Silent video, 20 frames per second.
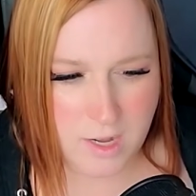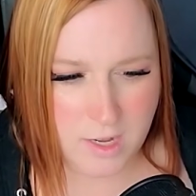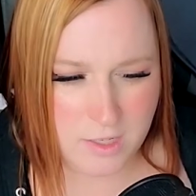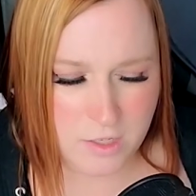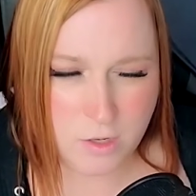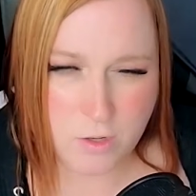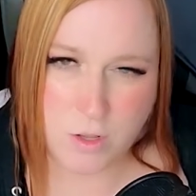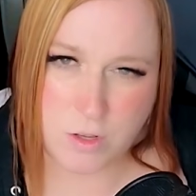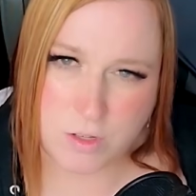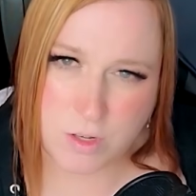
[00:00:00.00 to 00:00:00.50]

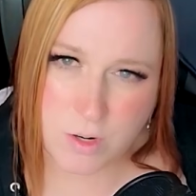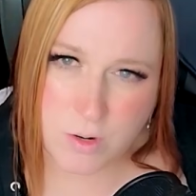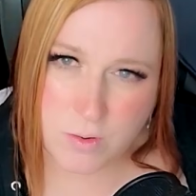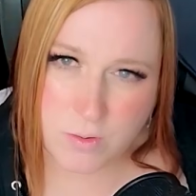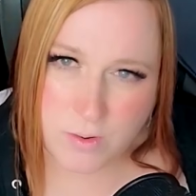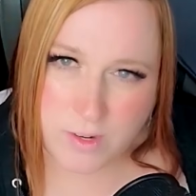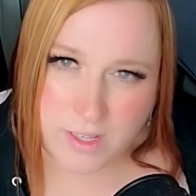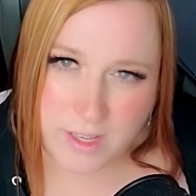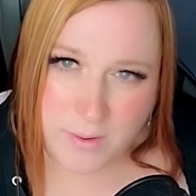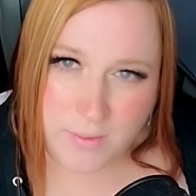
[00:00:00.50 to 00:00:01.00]
So those are
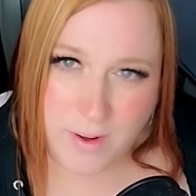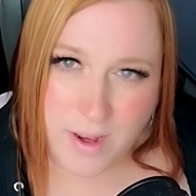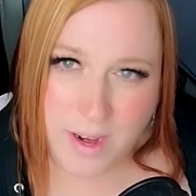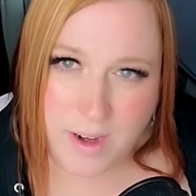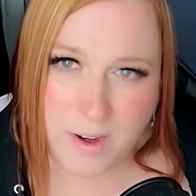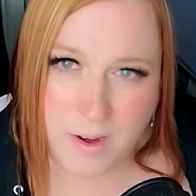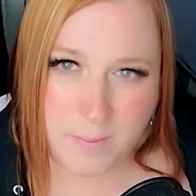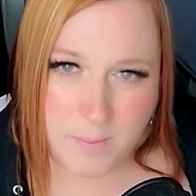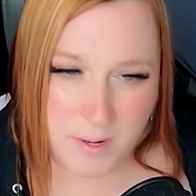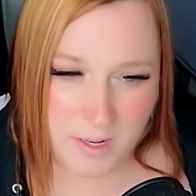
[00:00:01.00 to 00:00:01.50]
really
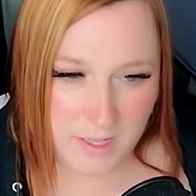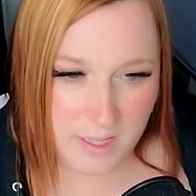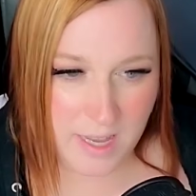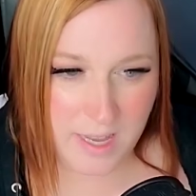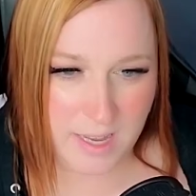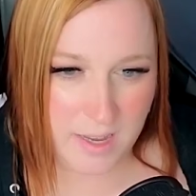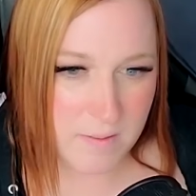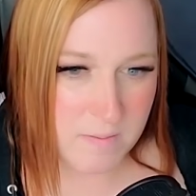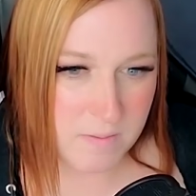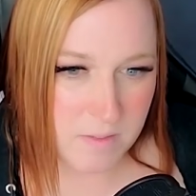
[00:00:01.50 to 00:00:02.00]
rare, but
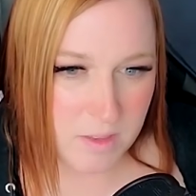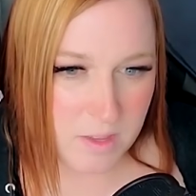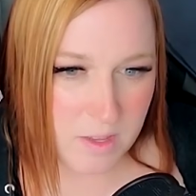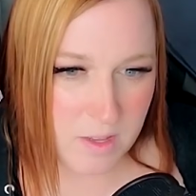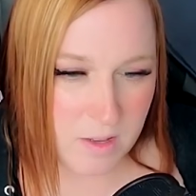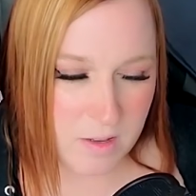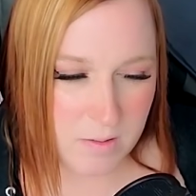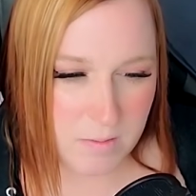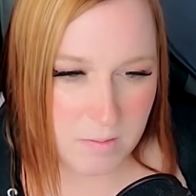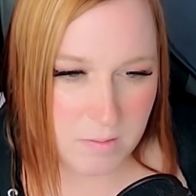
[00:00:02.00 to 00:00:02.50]
like,
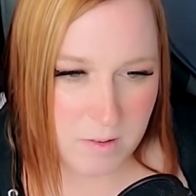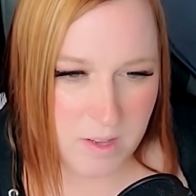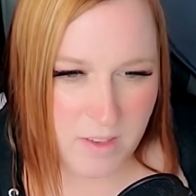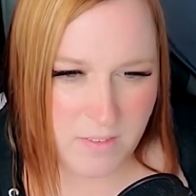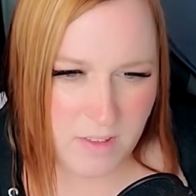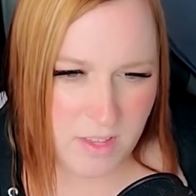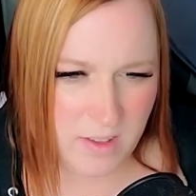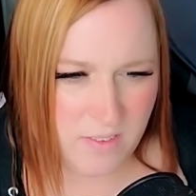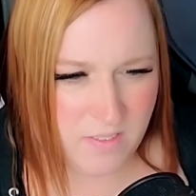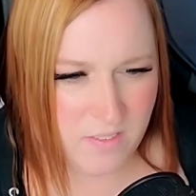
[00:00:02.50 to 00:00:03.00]

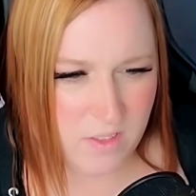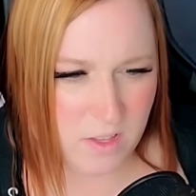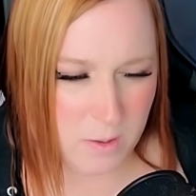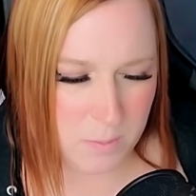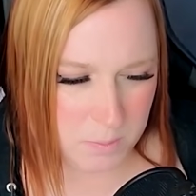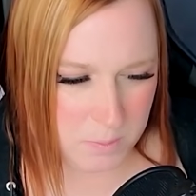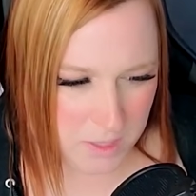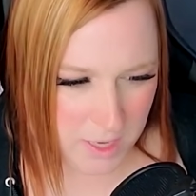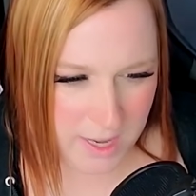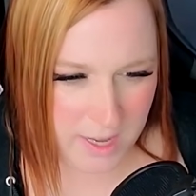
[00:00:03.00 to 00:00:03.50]
given that
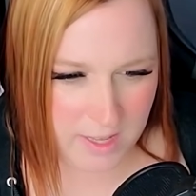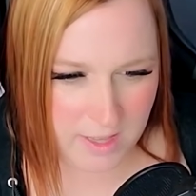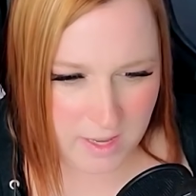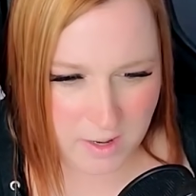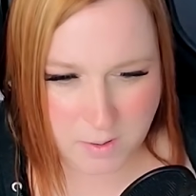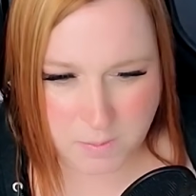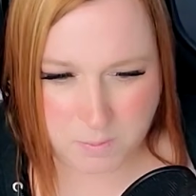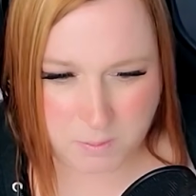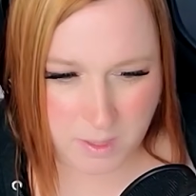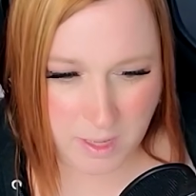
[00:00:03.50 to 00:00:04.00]
you play it and
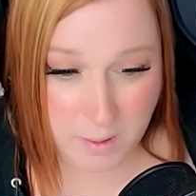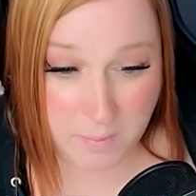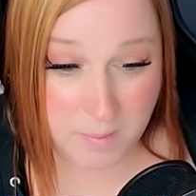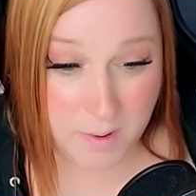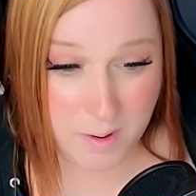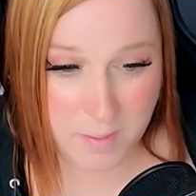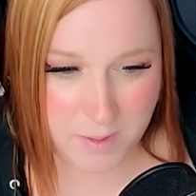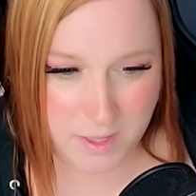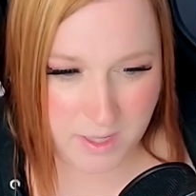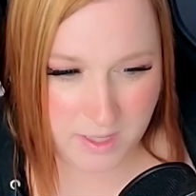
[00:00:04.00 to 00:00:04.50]
they're like
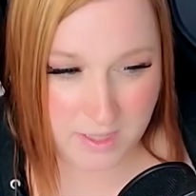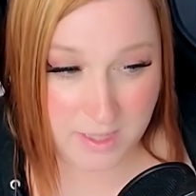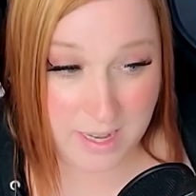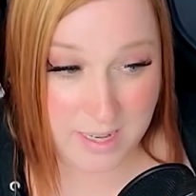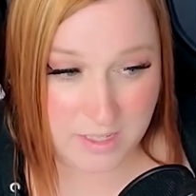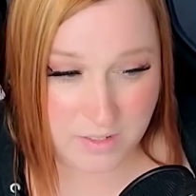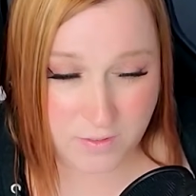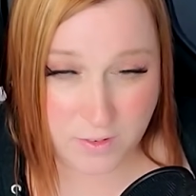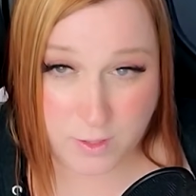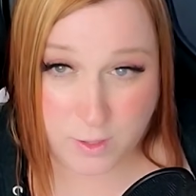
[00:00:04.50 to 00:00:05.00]
permanent and
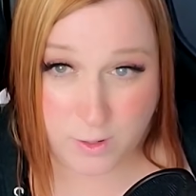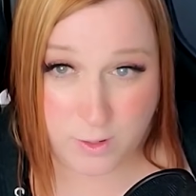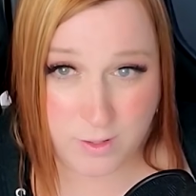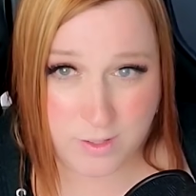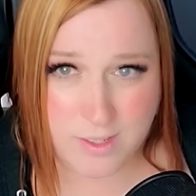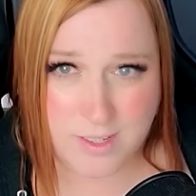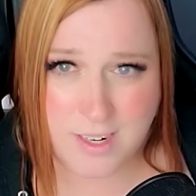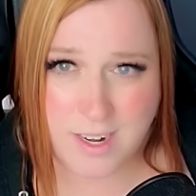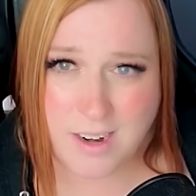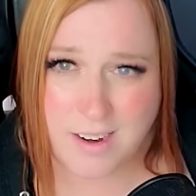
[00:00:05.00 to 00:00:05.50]
last for the whole
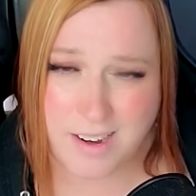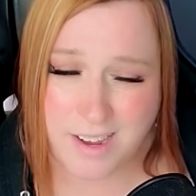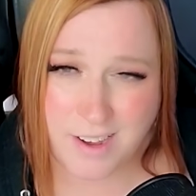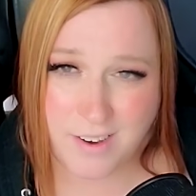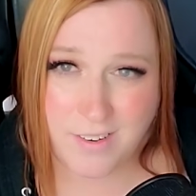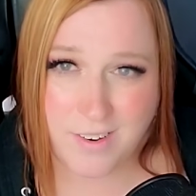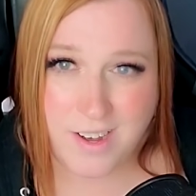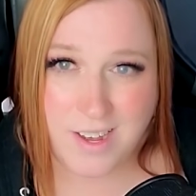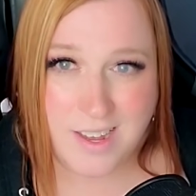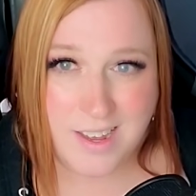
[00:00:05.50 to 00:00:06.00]

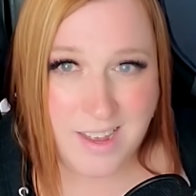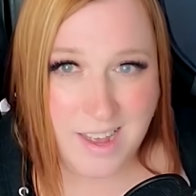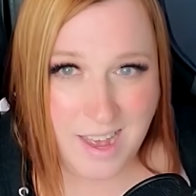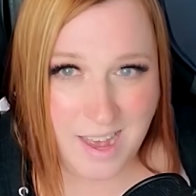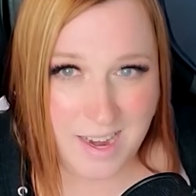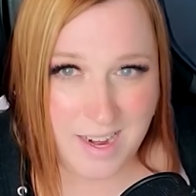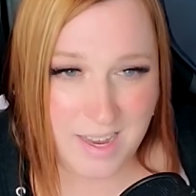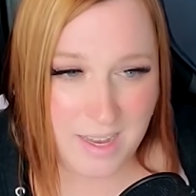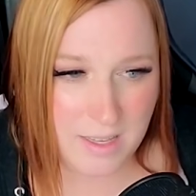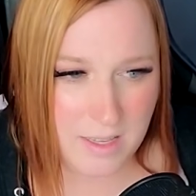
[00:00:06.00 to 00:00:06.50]
scenario,
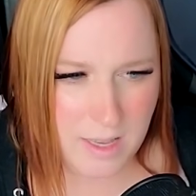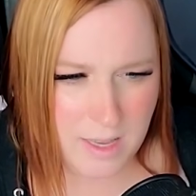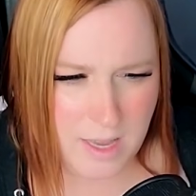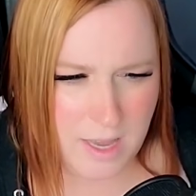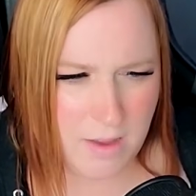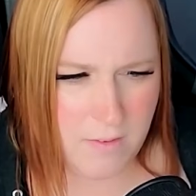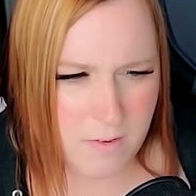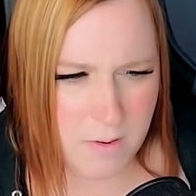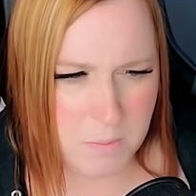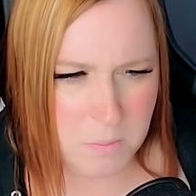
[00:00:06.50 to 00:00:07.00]
adding like
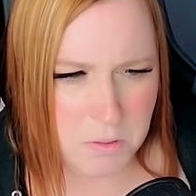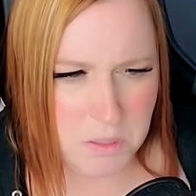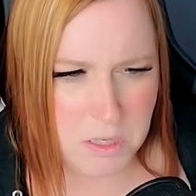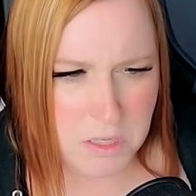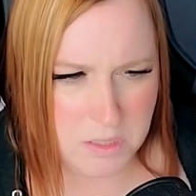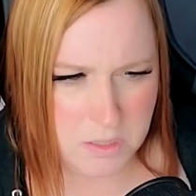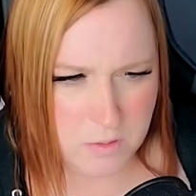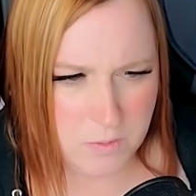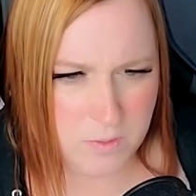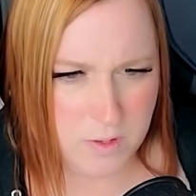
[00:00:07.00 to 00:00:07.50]
even
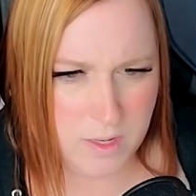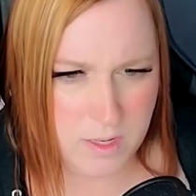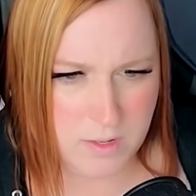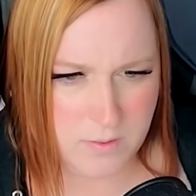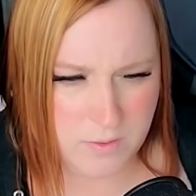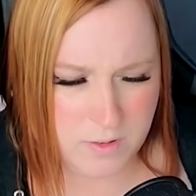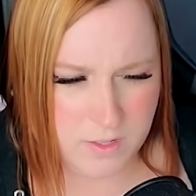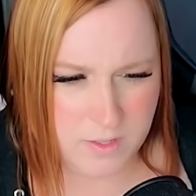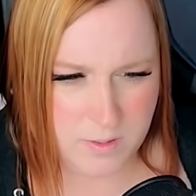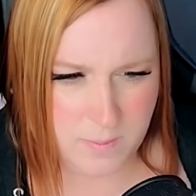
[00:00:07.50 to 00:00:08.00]

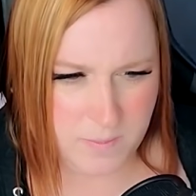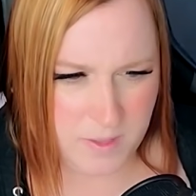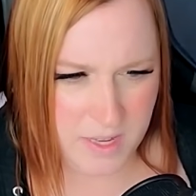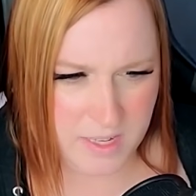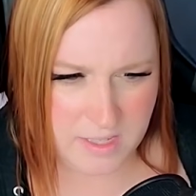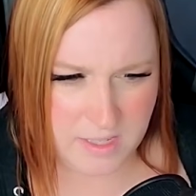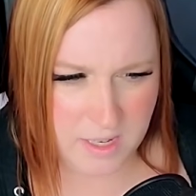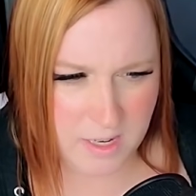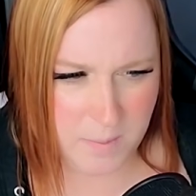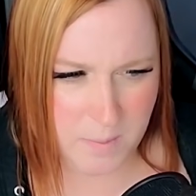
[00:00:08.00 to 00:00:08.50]
+1 for something
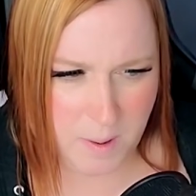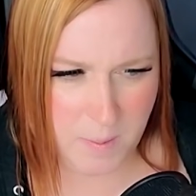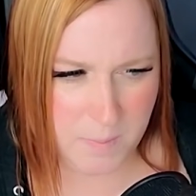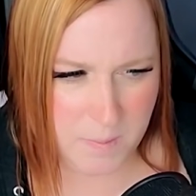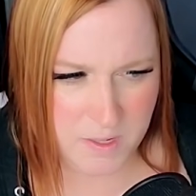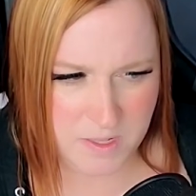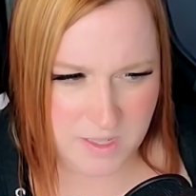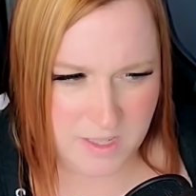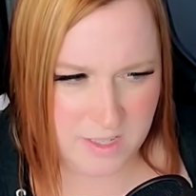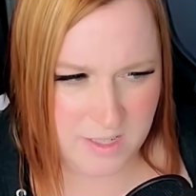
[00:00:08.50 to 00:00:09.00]
that's going to be
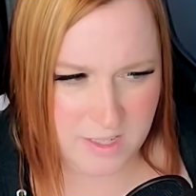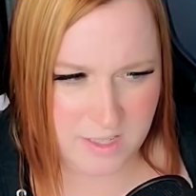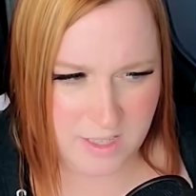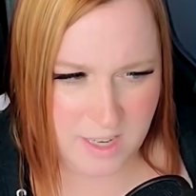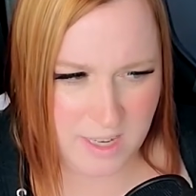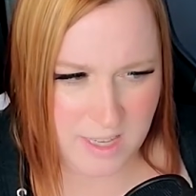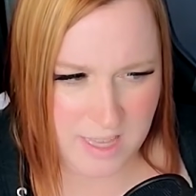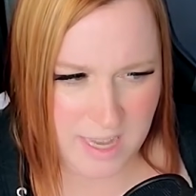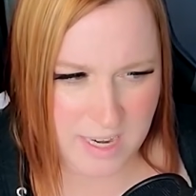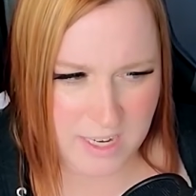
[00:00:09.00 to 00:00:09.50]
persistent
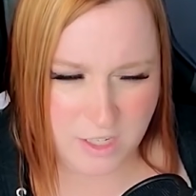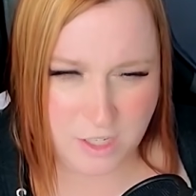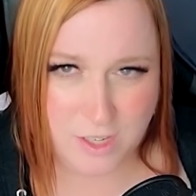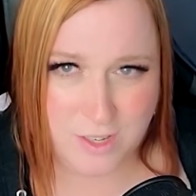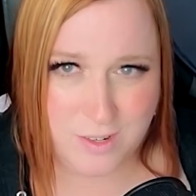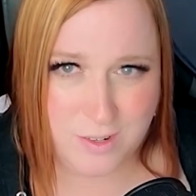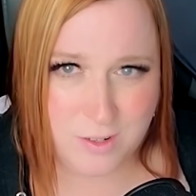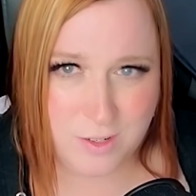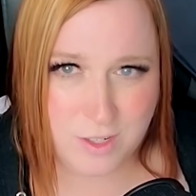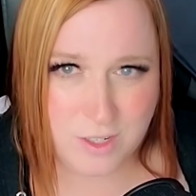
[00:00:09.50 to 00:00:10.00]
like that is
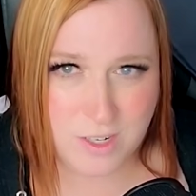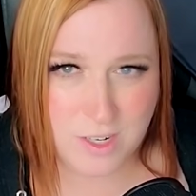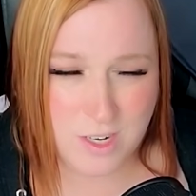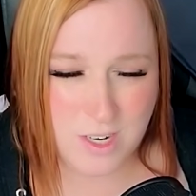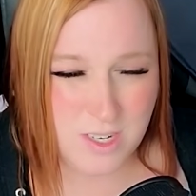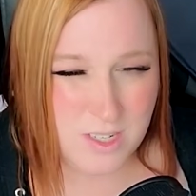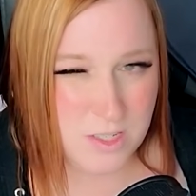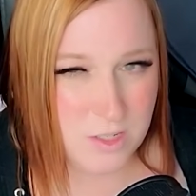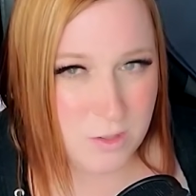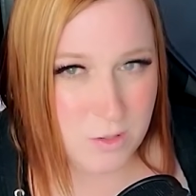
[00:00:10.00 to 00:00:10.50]
huge.
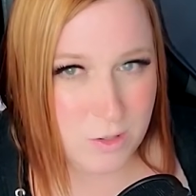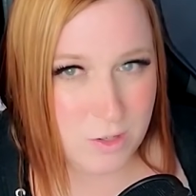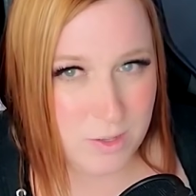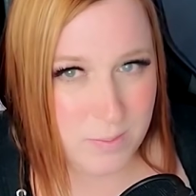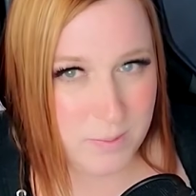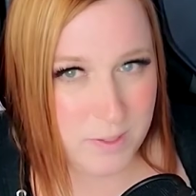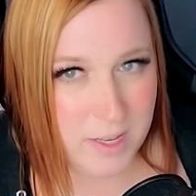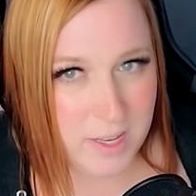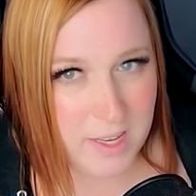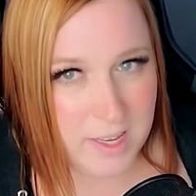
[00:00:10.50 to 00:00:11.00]
So
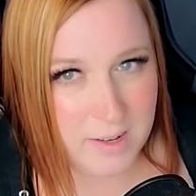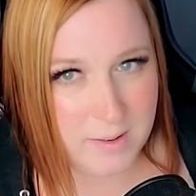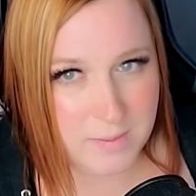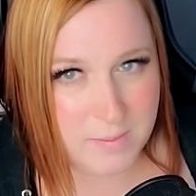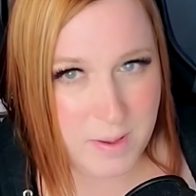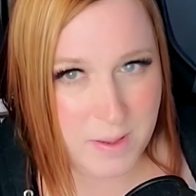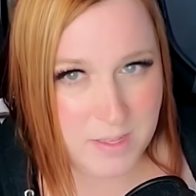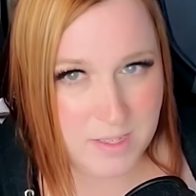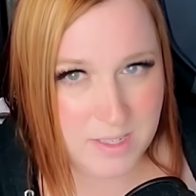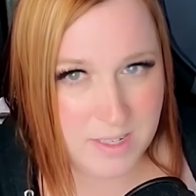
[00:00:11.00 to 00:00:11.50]
tripling it
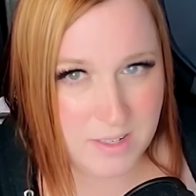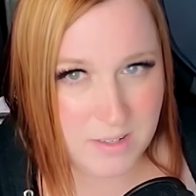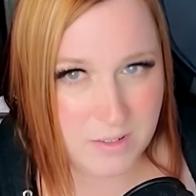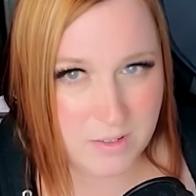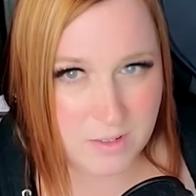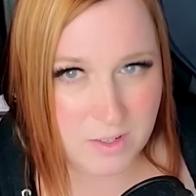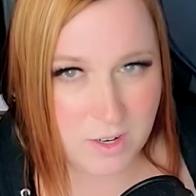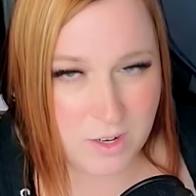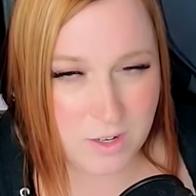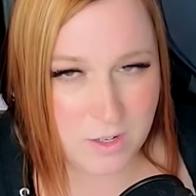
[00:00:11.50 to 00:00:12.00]
may
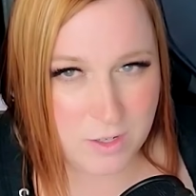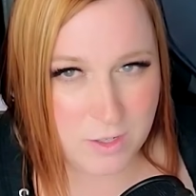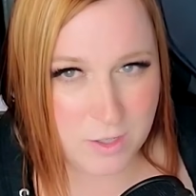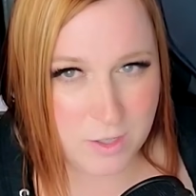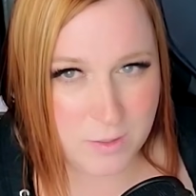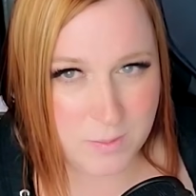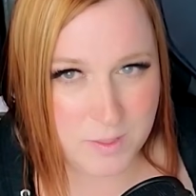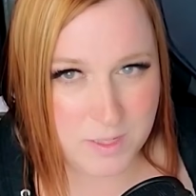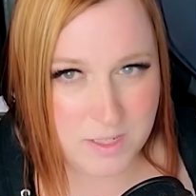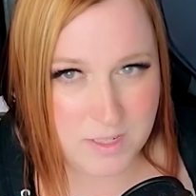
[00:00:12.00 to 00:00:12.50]
sound
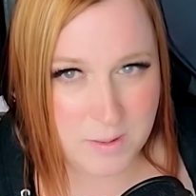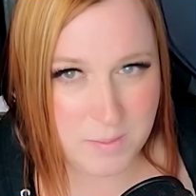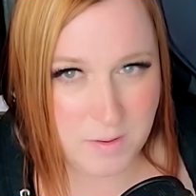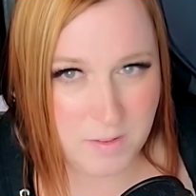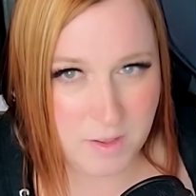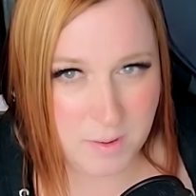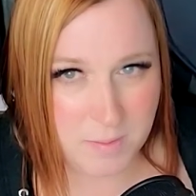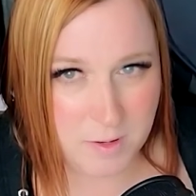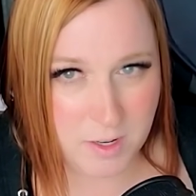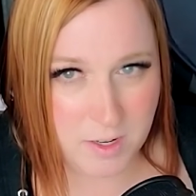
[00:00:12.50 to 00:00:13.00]
harsh, but some
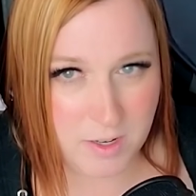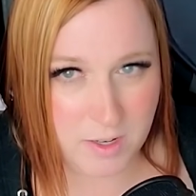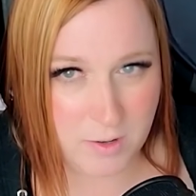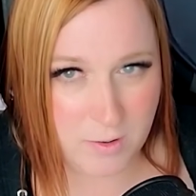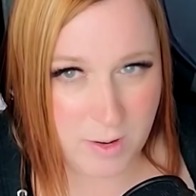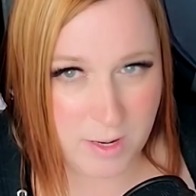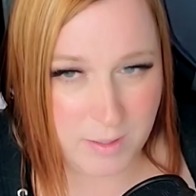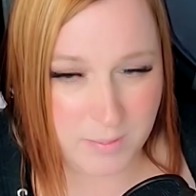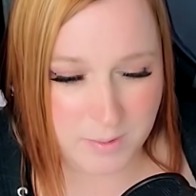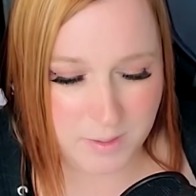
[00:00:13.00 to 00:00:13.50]
of them are
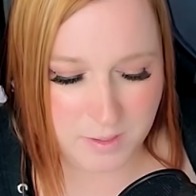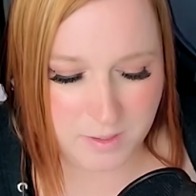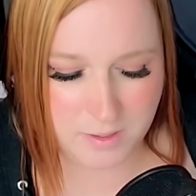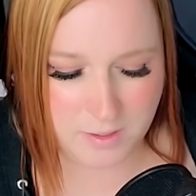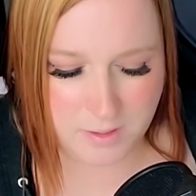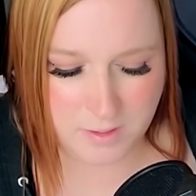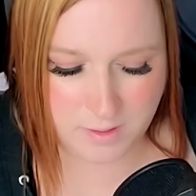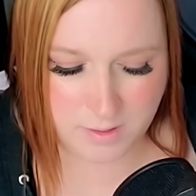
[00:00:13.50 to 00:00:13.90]
incredible.